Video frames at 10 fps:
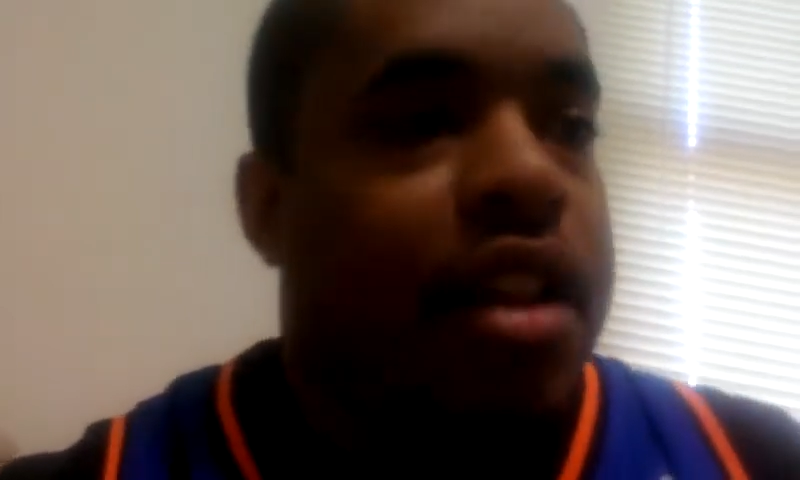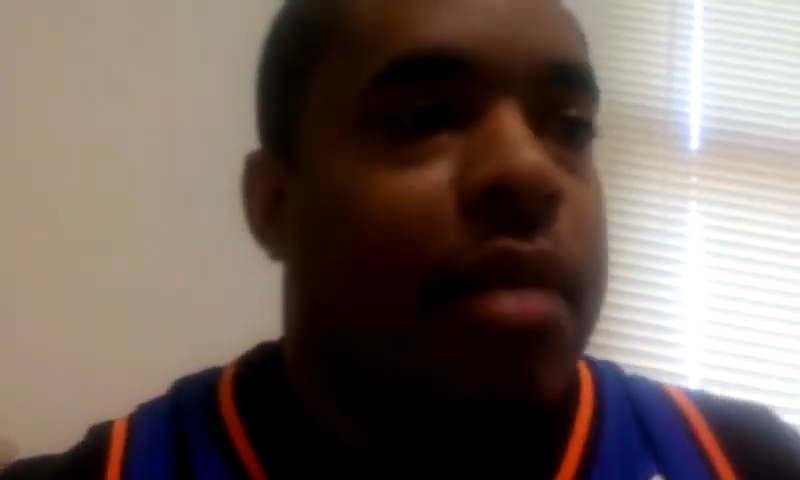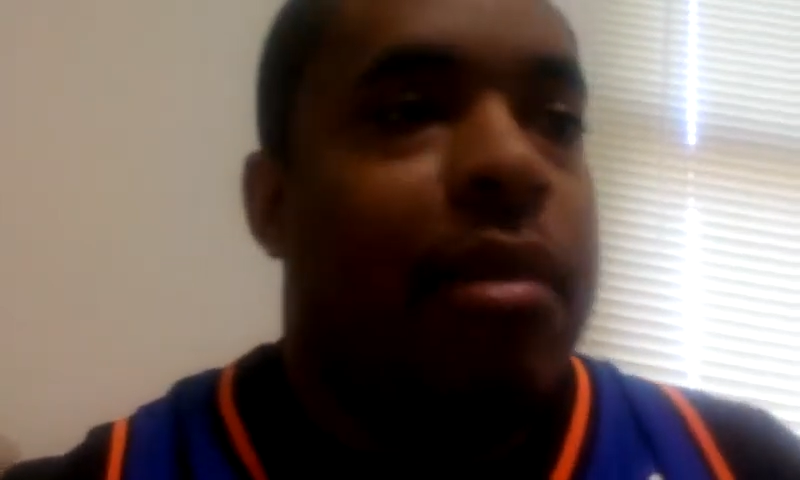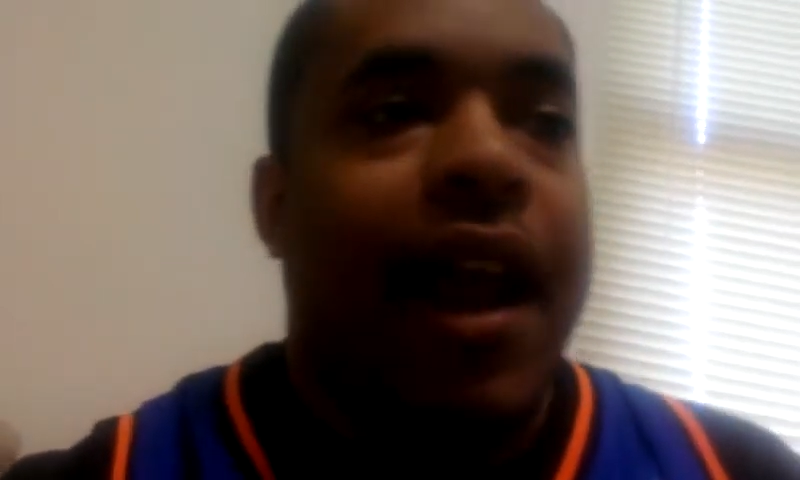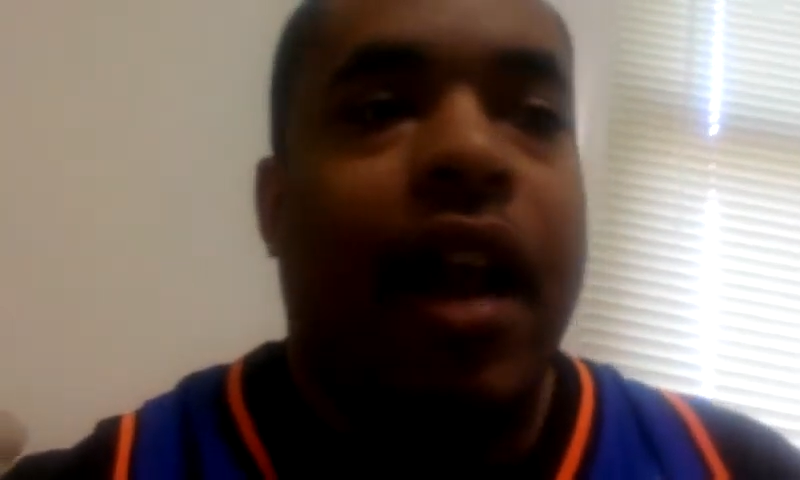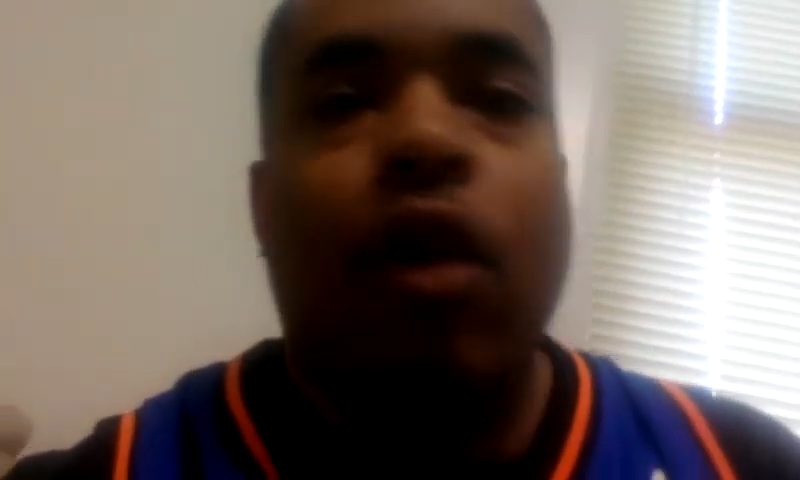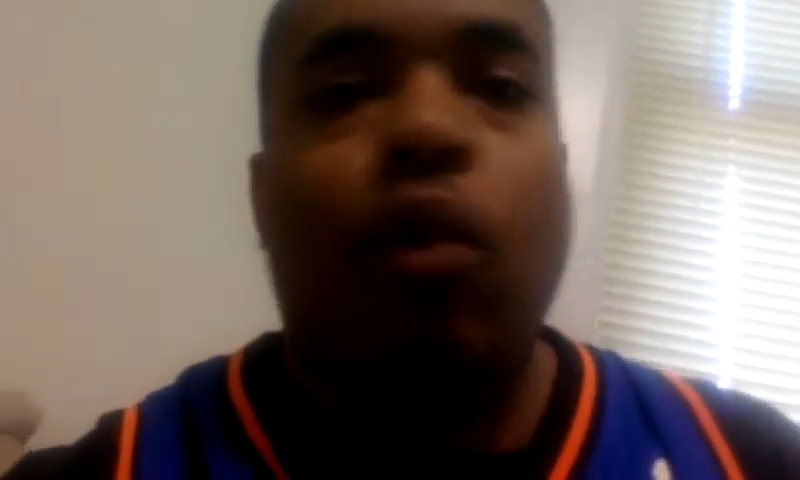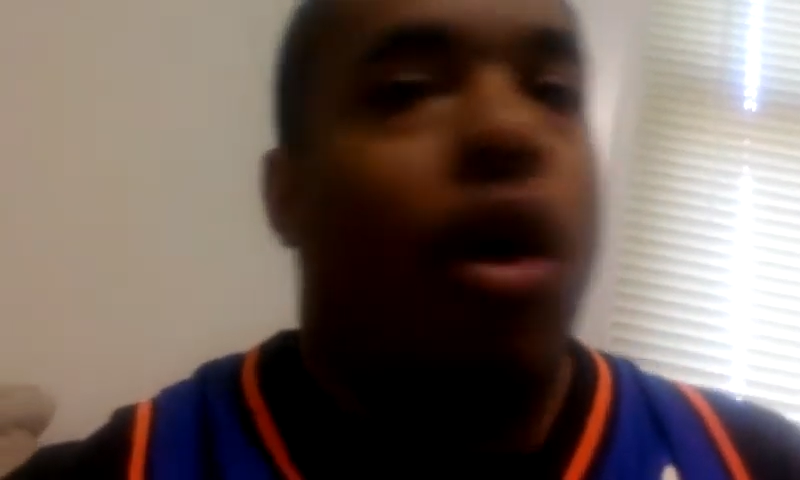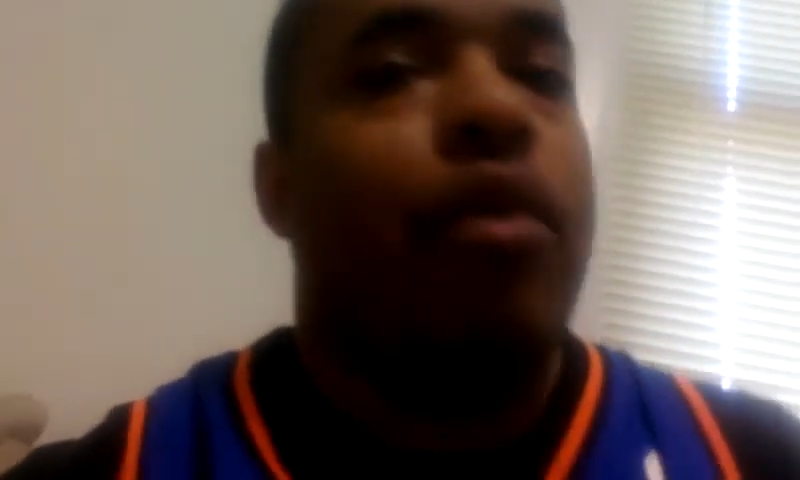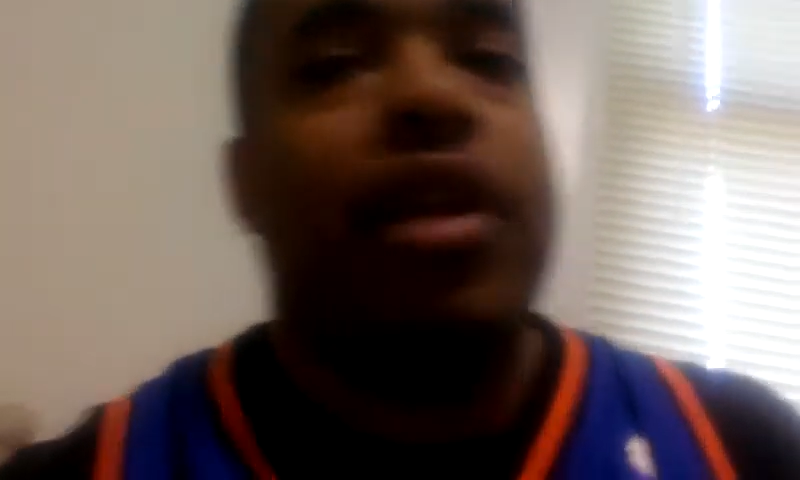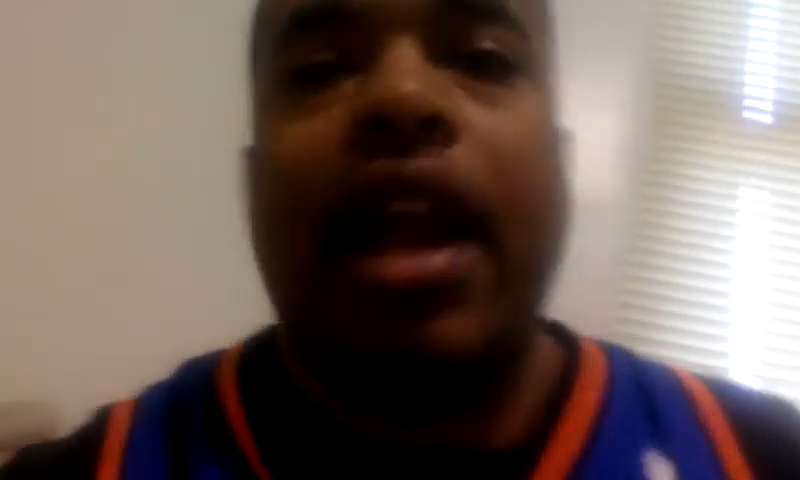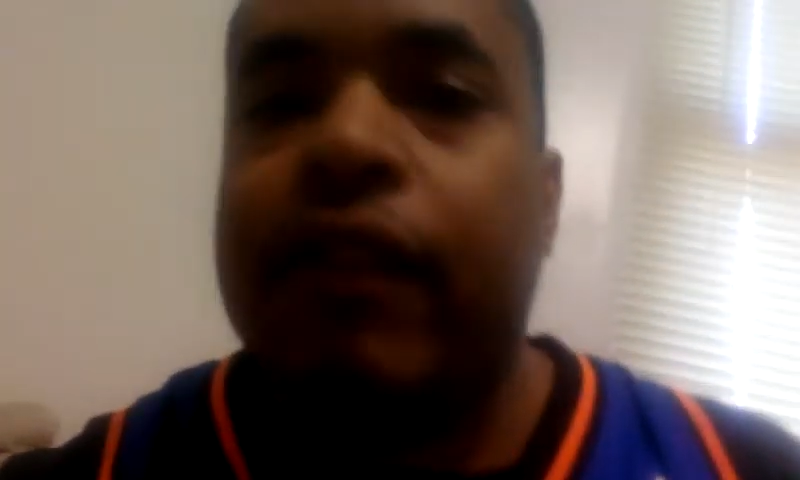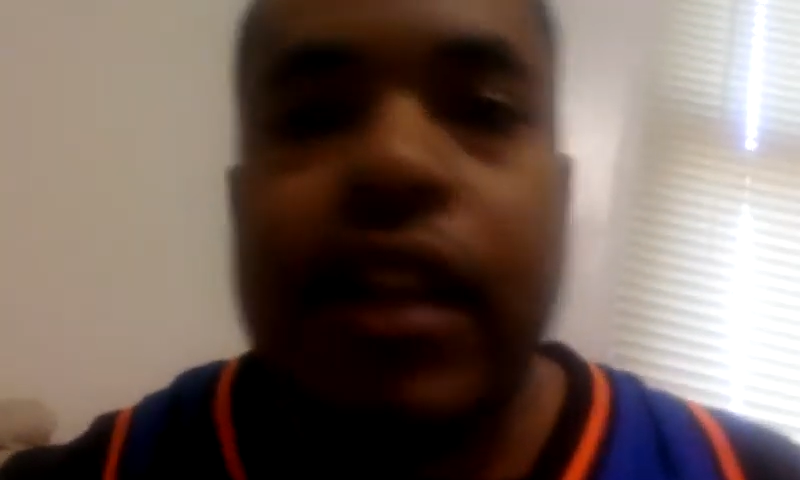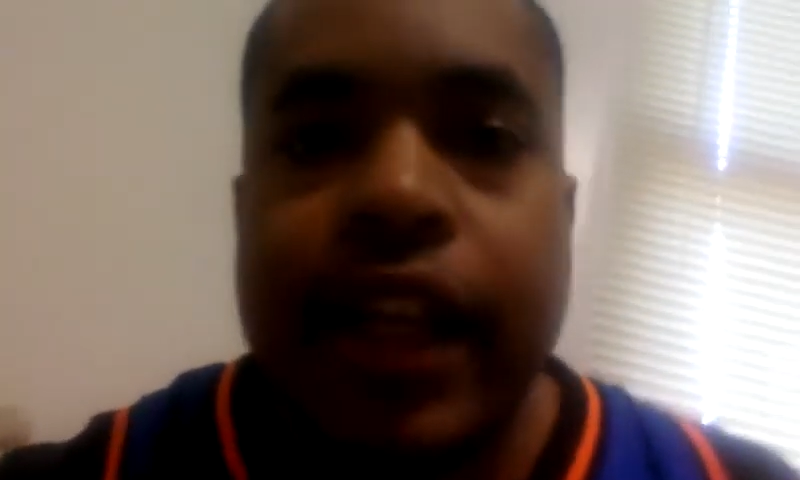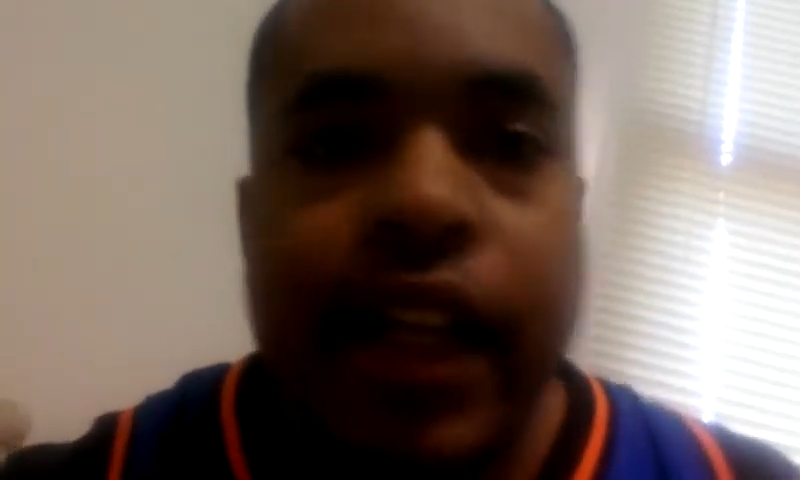The man who won't
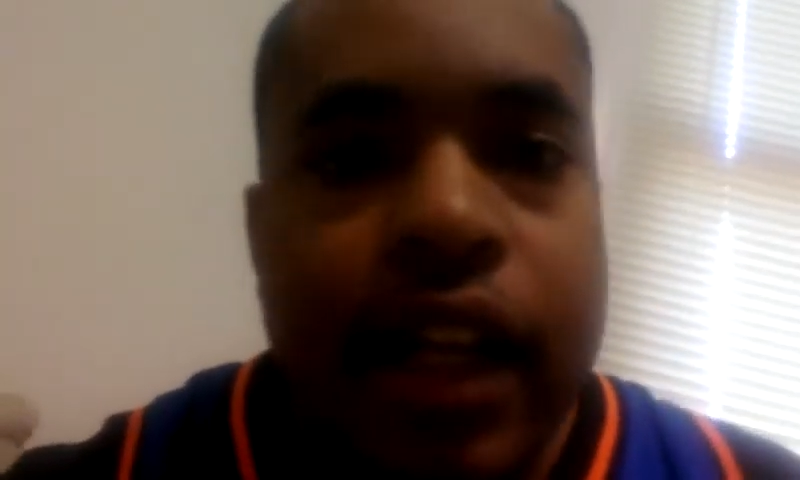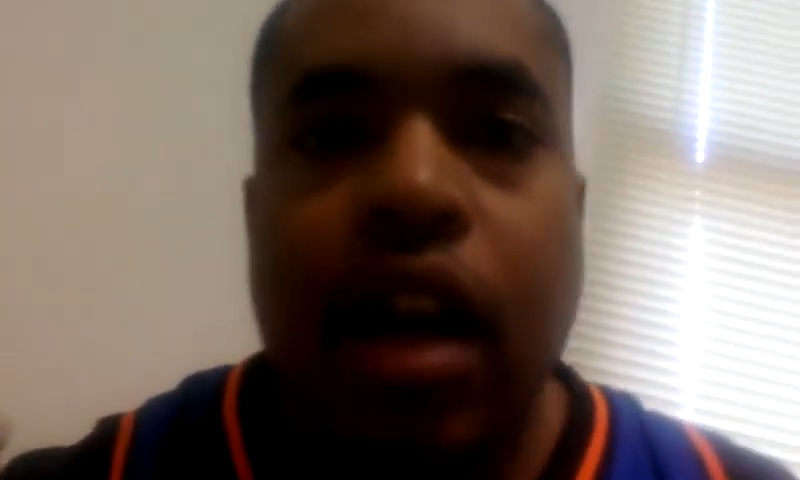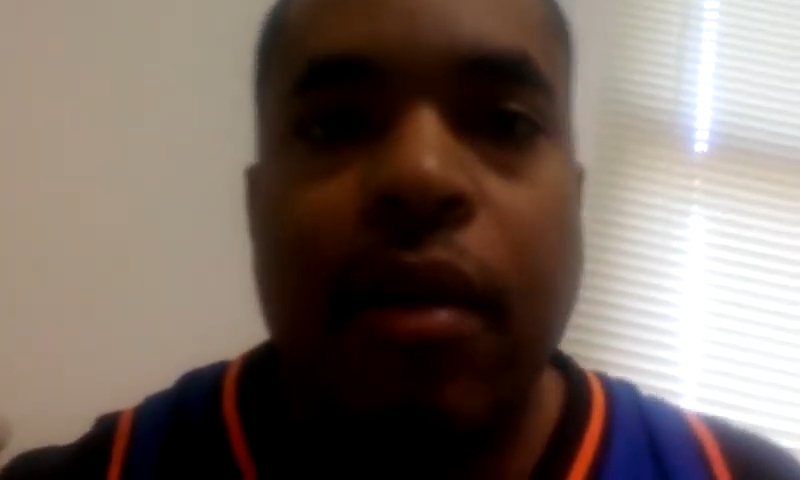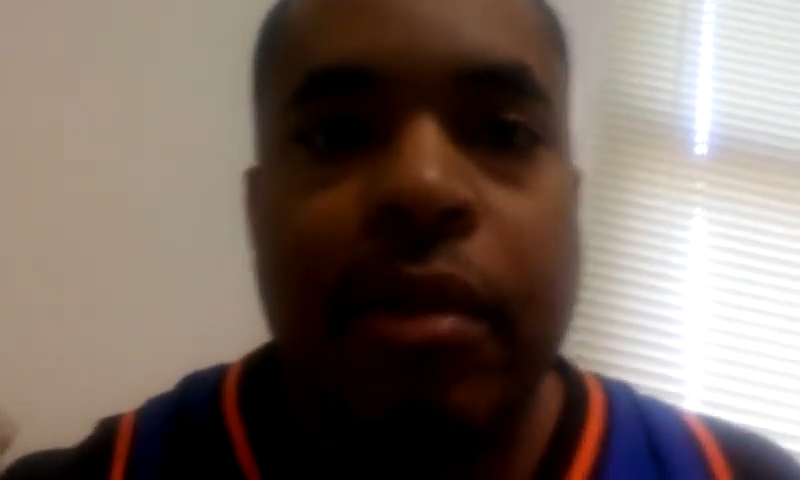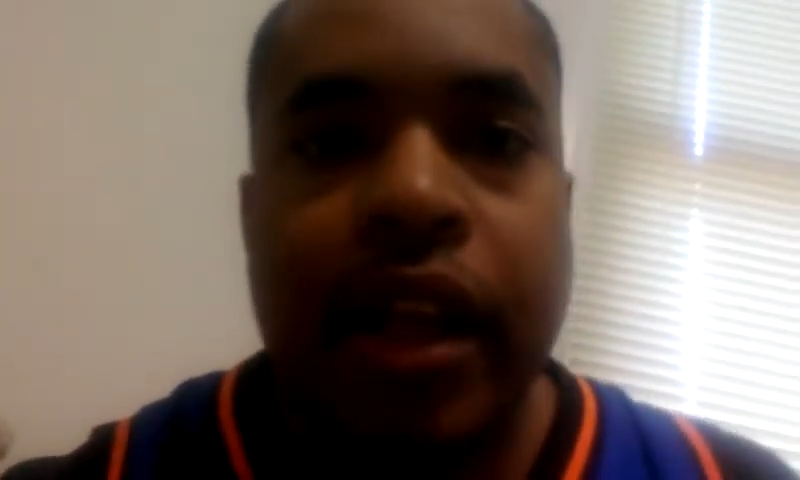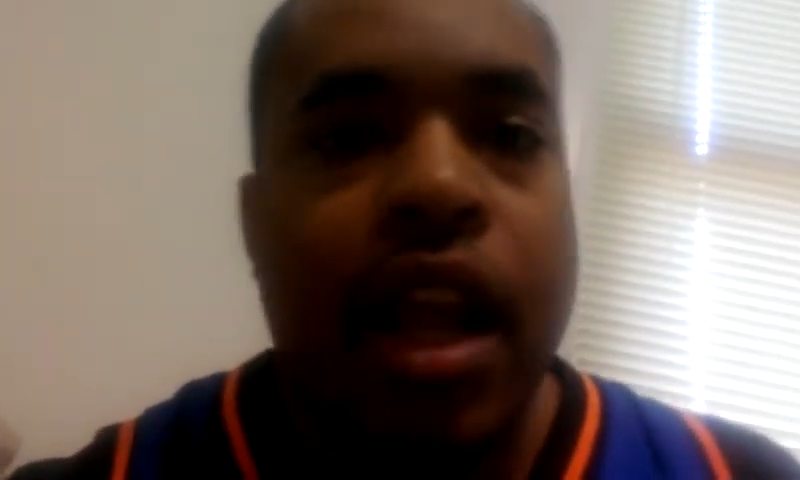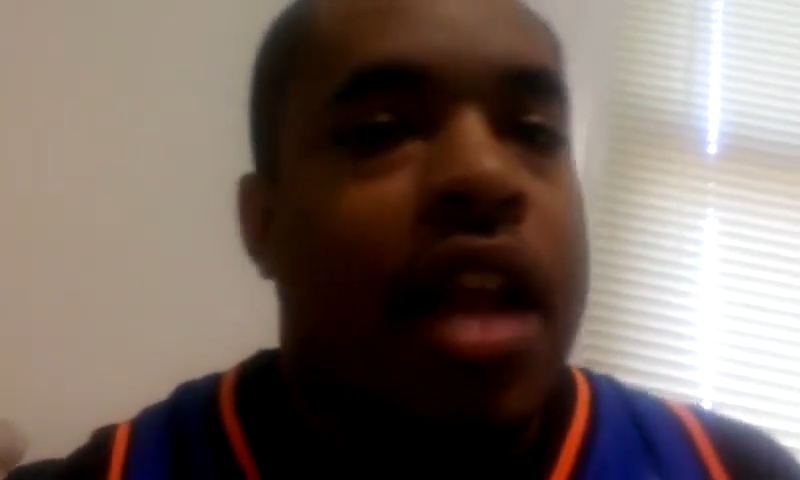never leave the company.